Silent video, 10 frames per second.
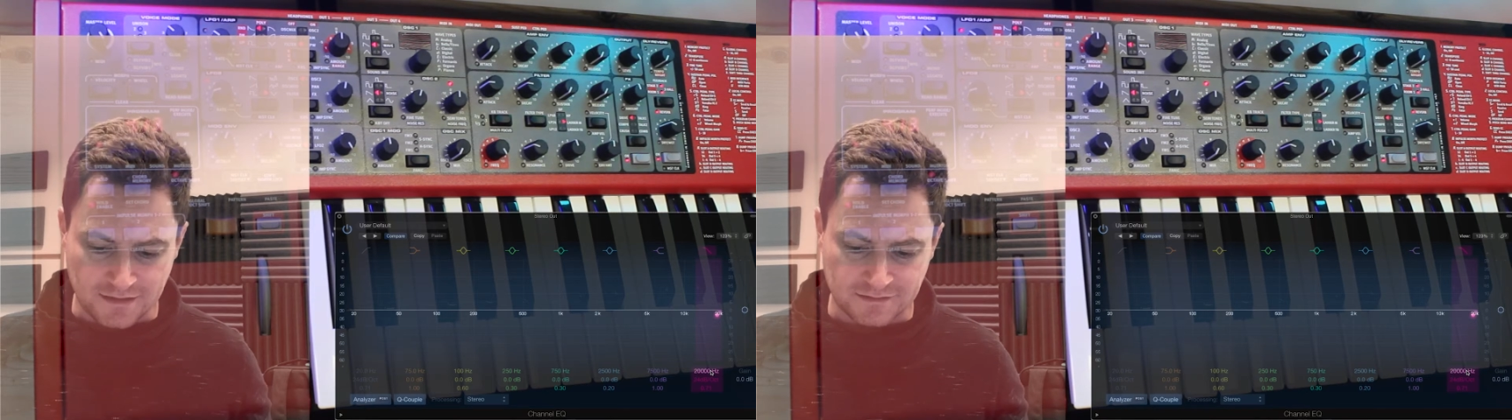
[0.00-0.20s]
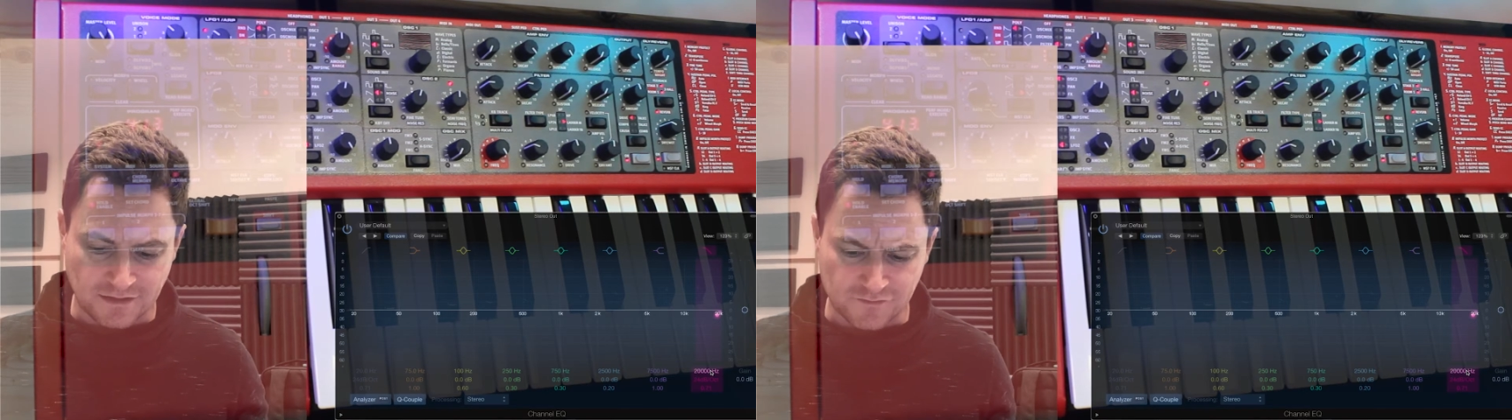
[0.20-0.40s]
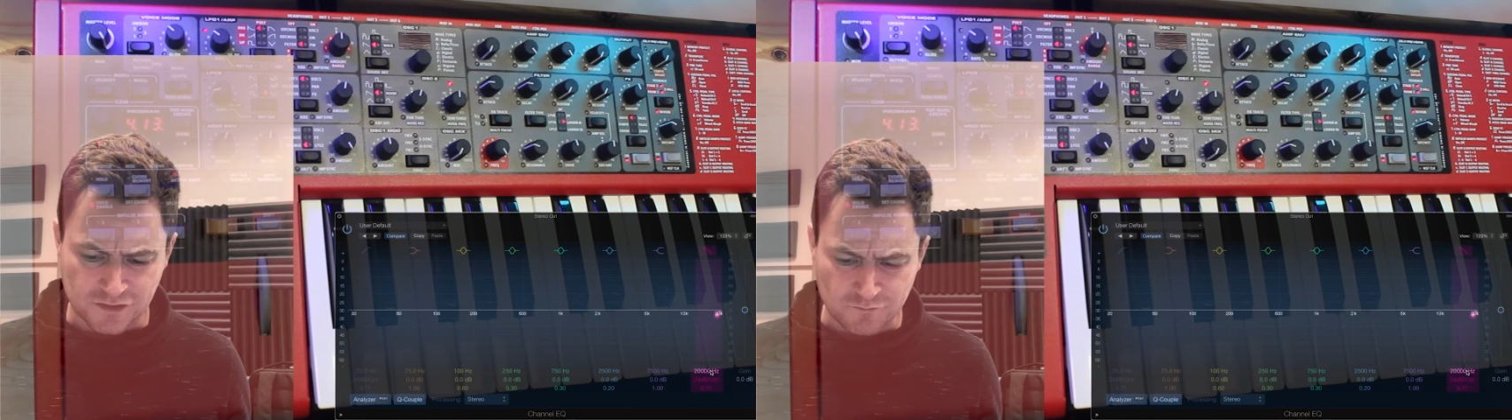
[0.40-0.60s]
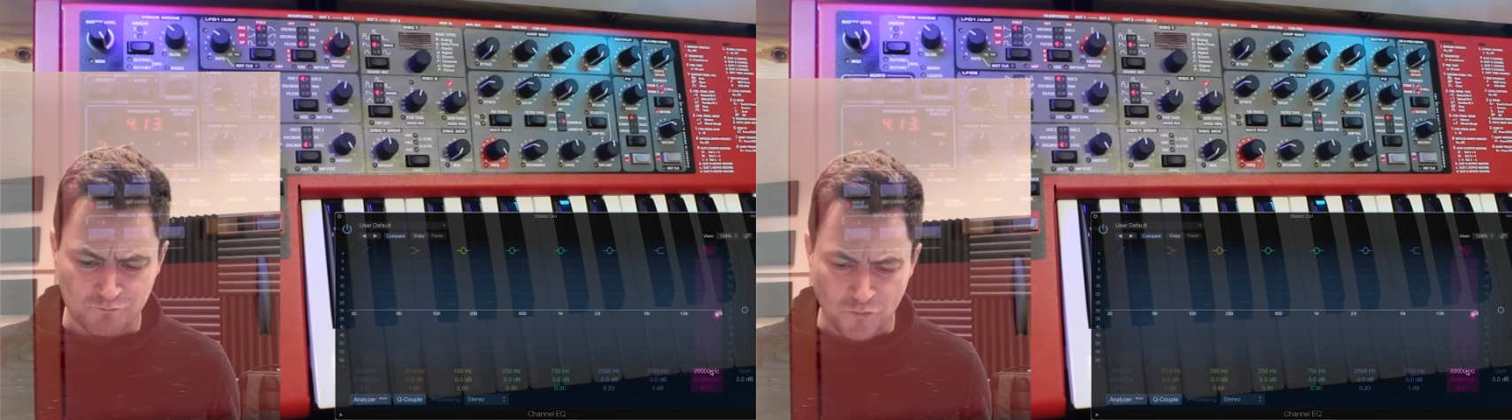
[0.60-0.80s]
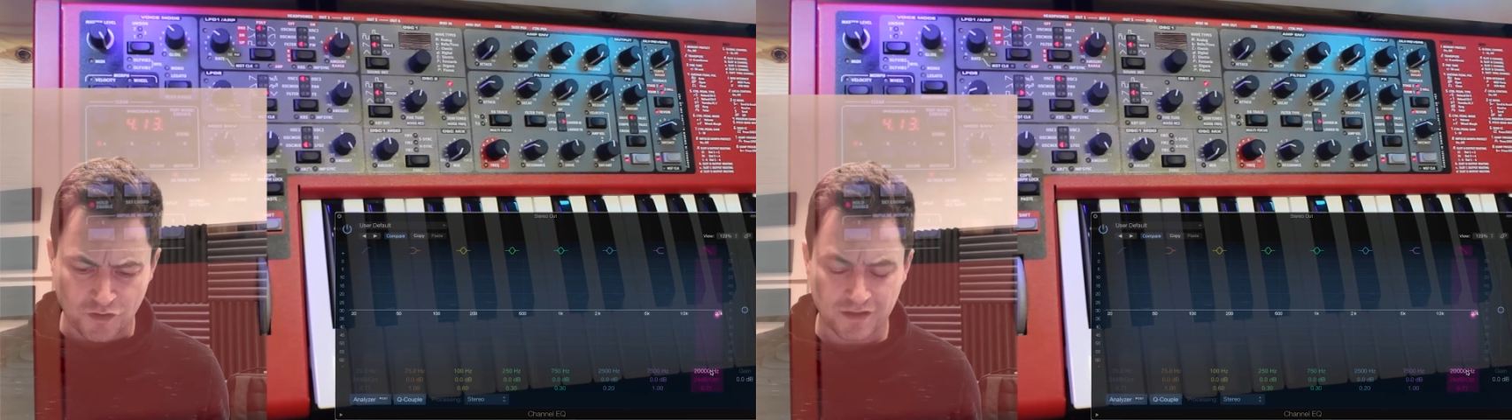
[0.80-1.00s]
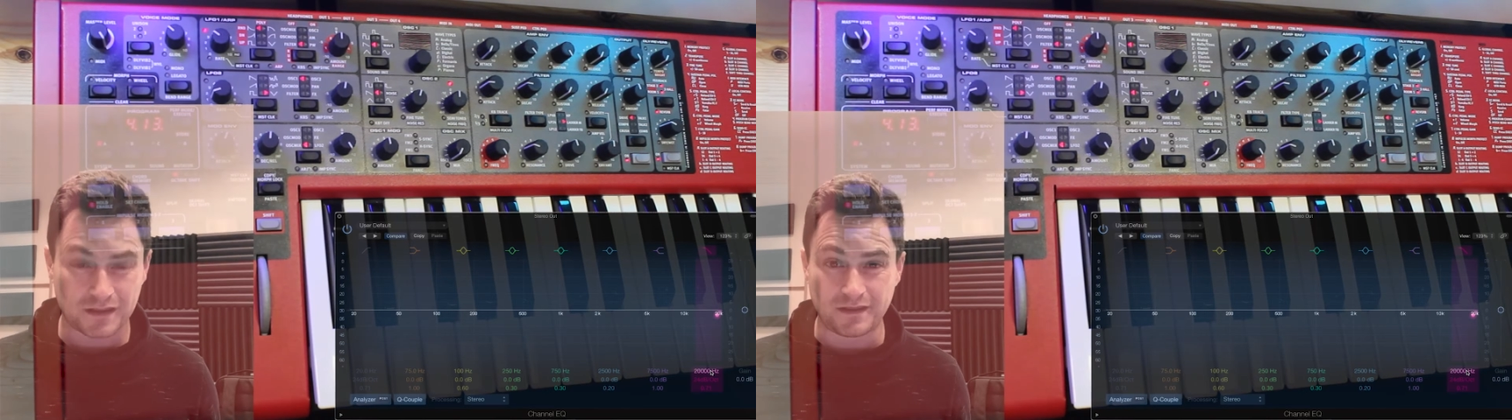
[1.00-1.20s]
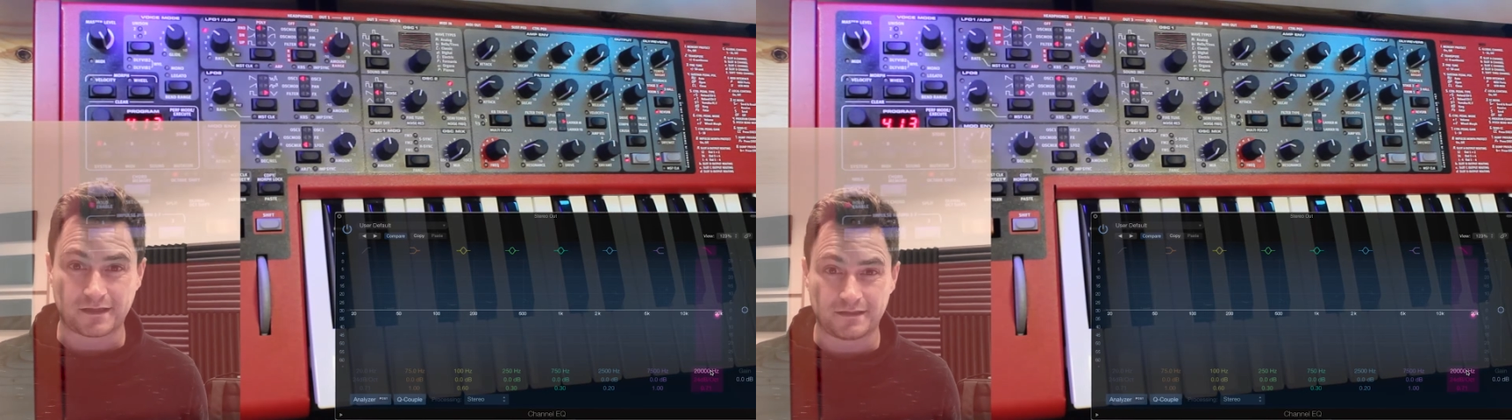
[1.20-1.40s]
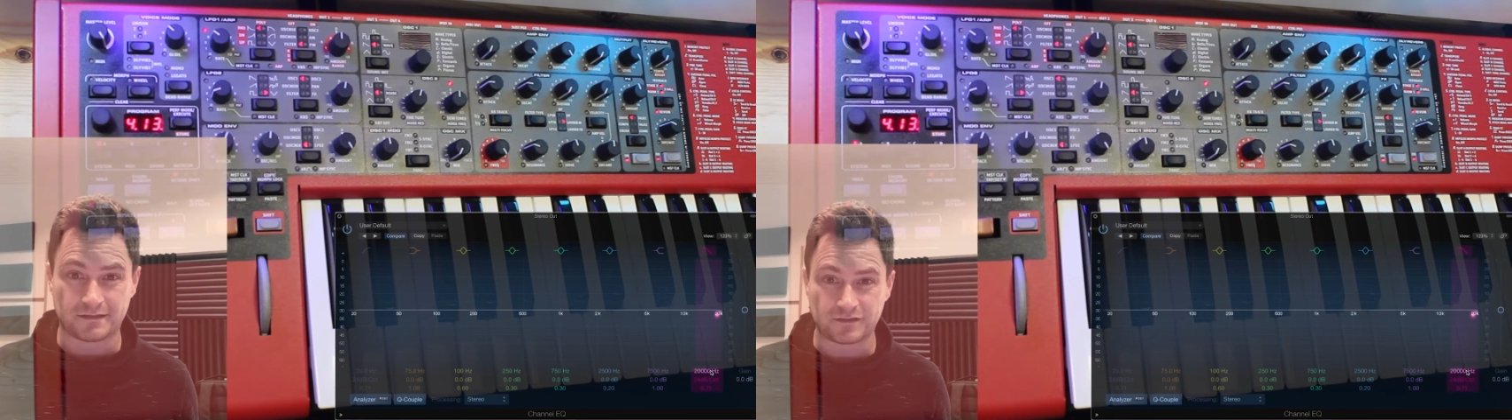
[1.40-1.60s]
and gives more
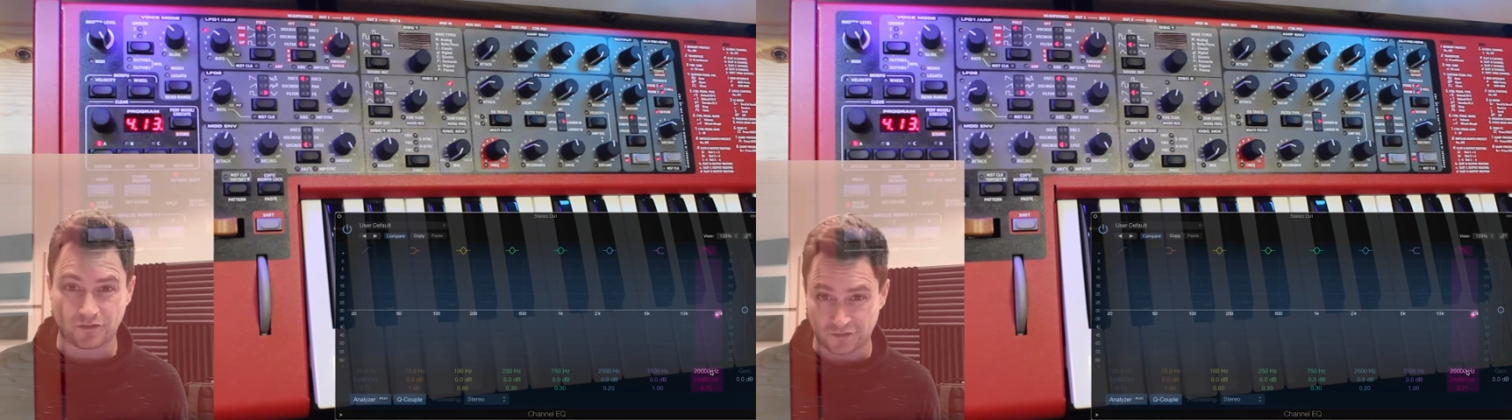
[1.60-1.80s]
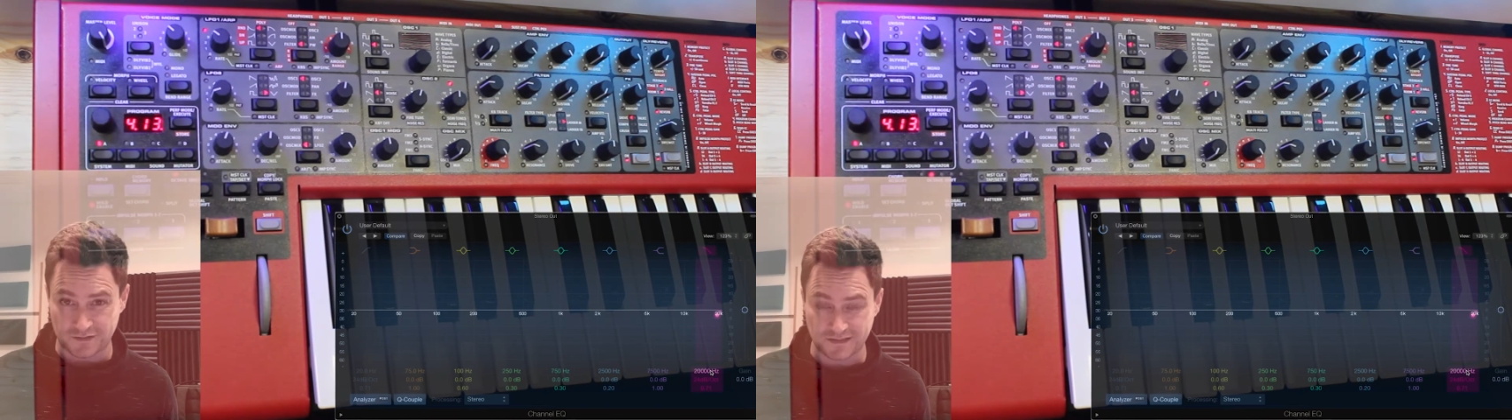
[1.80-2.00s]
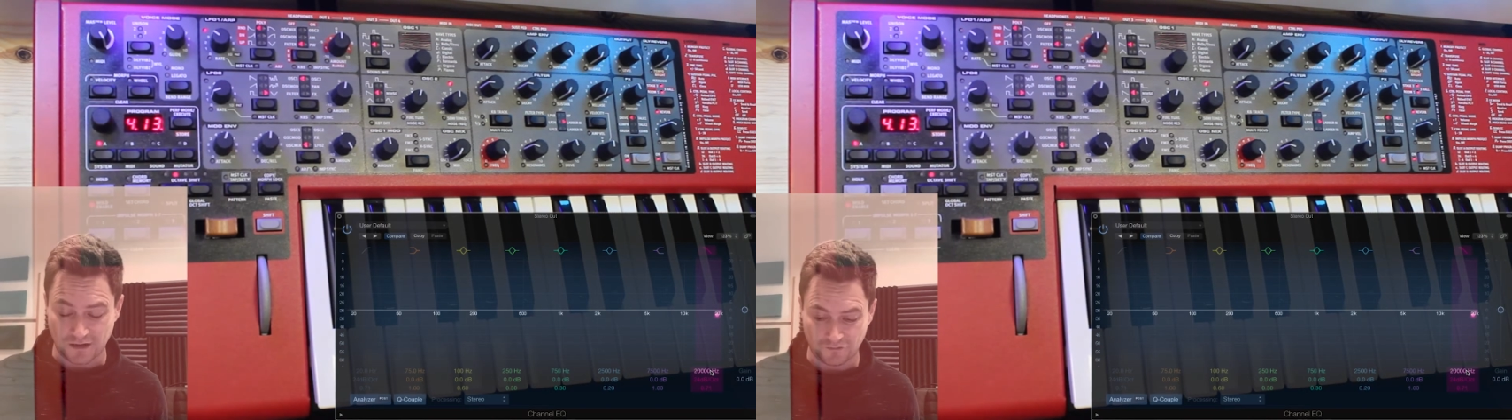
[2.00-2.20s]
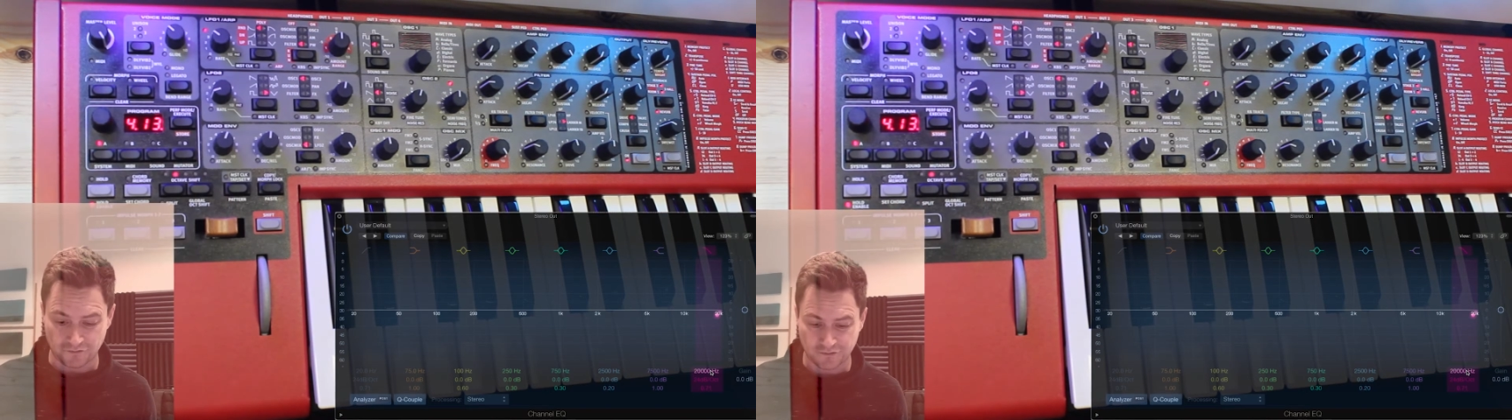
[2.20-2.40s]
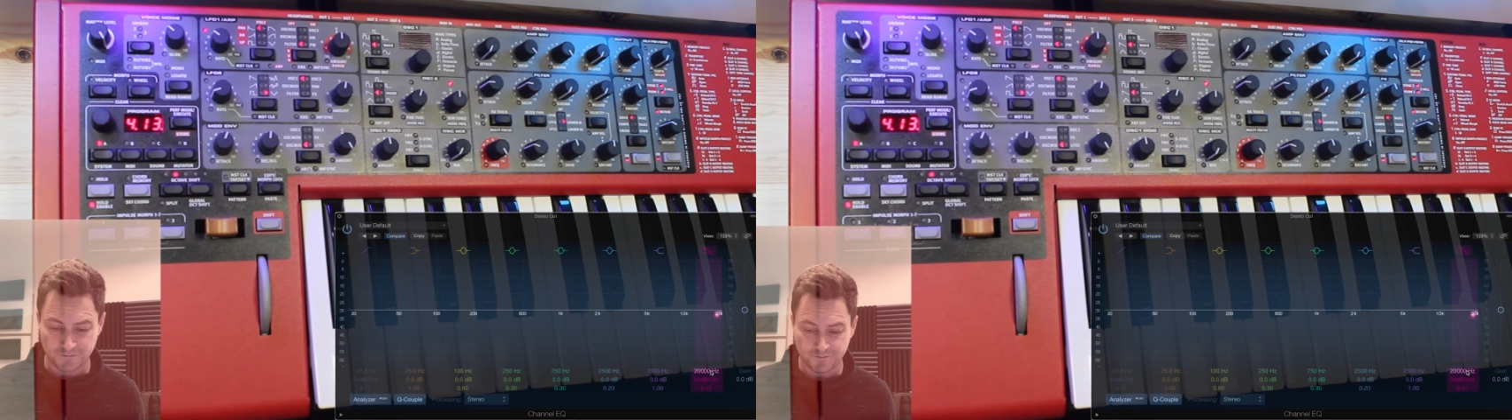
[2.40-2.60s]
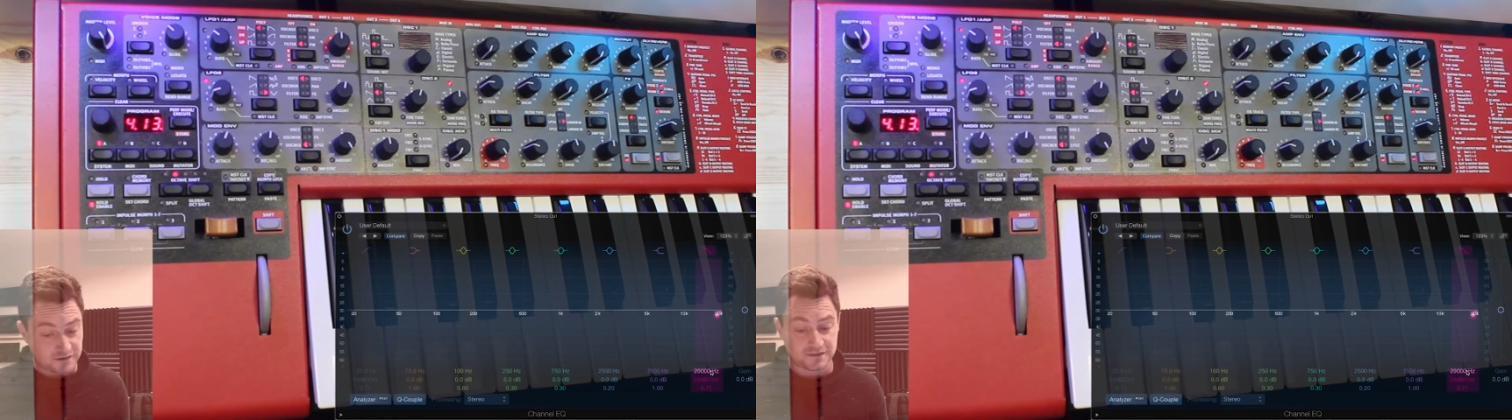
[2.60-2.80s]
thickness to the sound.